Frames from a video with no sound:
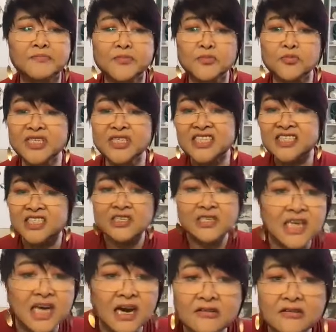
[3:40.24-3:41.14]
We need to
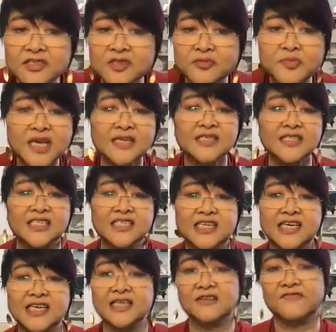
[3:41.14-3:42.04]
encourage men to
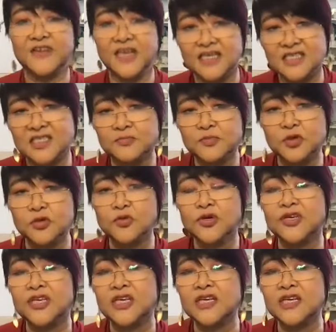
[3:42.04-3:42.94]
take flexible
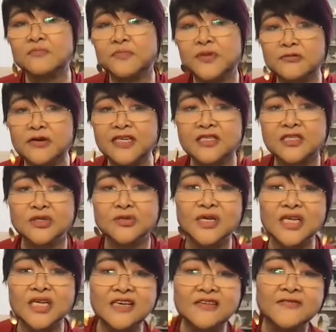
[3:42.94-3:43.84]
working and parental
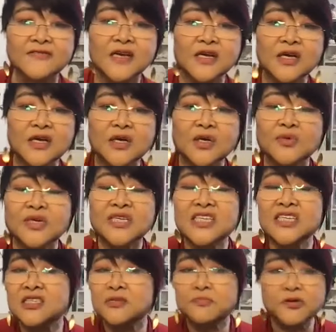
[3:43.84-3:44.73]
leave. We
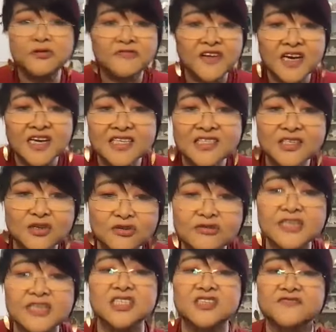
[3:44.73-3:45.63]
need to provide
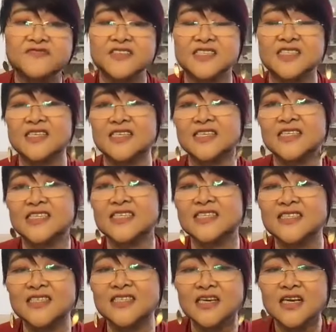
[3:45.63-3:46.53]
creche
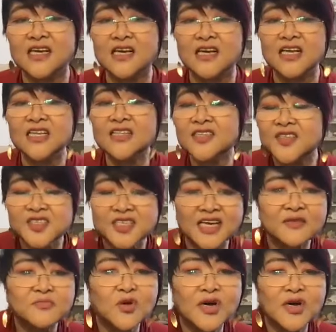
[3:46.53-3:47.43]
facilities in the
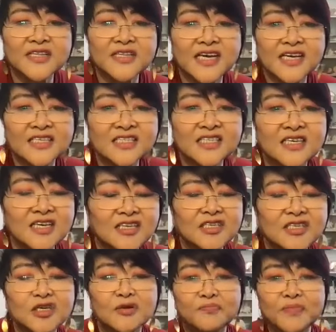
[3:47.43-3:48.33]
same way that,
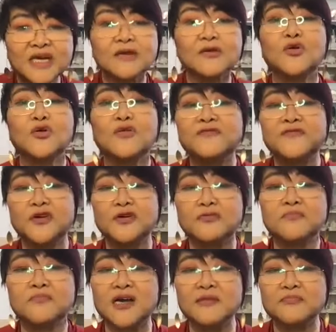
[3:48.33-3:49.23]
a big law firm
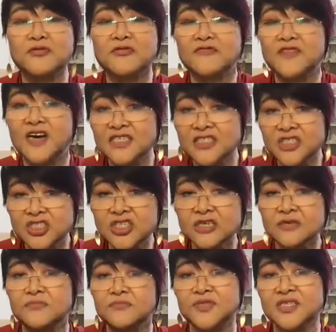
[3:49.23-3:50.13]
might provide
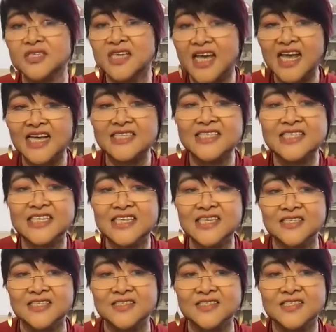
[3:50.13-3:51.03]
gyms and
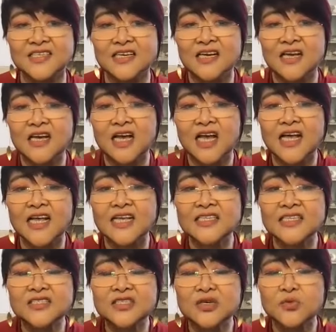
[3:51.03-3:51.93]
canteens.
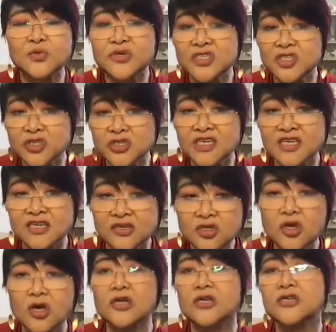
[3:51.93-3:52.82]
And we should
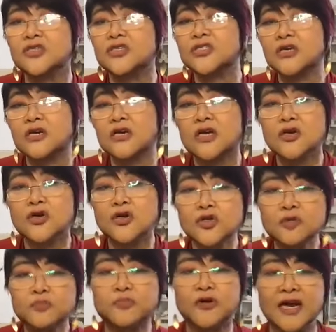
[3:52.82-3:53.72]
acknowledge
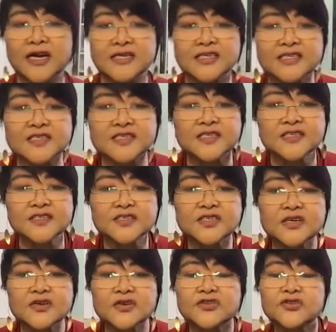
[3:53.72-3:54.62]
good
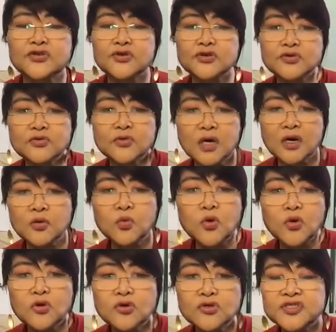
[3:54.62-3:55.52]
practices through
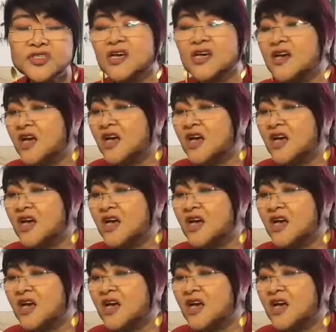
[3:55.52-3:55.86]
awards,